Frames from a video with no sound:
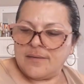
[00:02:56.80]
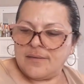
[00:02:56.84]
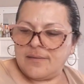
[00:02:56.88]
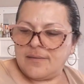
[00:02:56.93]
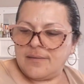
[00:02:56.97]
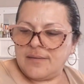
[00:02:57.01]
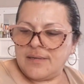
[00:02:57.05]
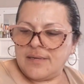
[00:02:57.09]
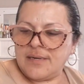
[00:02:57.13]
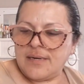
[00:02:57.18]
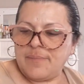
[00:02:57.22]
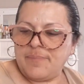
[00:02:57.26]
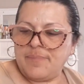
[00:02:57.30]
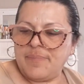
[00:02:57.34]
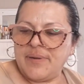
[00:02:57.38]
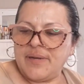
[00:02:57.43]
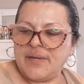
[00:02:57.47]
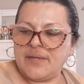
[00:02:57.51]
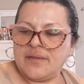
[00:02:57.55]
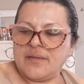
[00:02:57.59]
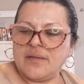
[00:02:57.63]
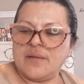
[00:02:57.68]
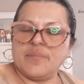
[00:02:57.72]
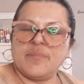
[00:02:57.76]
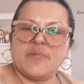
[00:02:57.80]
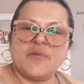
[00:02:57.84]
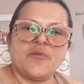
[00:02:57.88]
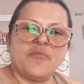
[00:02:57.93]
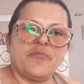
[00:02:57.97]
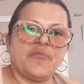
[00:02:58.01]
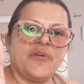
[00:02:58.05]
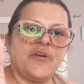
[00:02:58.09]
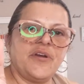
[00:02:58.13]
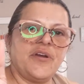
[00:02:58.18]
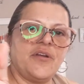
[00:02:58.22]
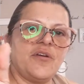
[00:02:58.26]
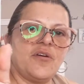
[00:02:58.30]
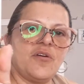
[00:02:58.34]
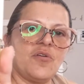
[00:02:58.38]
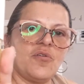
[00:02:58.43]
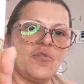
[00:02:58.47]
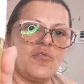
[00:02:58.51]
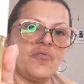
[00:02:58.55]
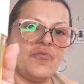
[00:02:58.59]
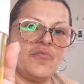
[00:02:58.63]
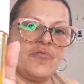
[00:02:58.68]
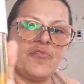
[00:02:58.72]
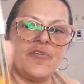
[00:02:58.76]
Then I picked up the Rio
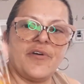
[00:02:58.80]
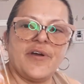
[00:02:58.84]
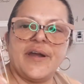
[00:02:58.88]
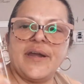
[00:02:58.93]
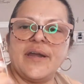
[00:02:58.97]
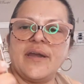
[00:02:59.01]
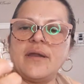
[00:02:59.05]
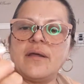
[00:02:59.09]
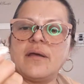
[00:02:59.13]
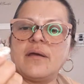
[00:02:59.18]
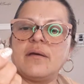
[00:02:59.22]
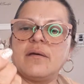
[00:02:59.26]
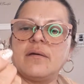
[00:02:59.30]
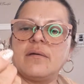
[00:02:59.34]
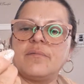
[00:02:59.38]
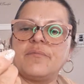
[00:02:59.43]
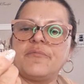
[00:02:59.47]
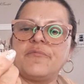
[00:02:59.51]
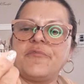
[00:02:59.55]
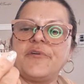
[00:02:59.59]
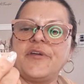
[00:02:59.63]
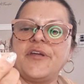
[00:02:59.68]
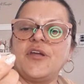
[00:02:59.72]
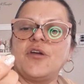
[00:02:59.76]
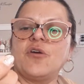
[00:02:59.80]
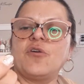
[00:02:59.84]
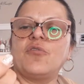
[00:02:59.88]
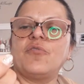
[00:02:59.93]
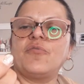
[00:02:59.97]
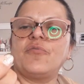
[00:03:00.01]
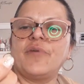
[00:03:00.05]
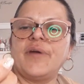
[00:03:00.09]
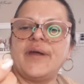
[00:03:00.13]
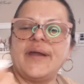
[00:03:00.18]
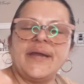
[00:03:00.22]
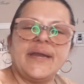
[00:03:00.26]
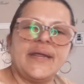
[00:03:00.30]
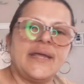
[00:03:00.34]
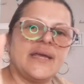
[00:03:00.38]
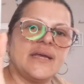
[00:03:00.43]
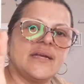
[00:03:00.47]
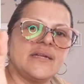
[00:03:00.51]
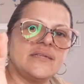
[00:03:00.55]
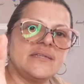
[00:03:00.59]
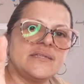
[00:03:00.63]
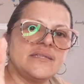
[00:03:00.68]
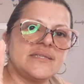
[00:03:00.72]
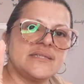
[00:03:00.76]

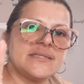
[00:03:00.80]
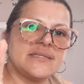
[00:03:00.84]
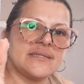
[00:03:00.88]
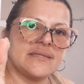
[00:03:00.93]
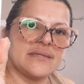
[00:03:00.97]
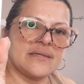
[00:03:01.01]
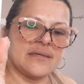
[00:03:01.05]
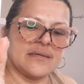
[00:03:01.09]
Radiance.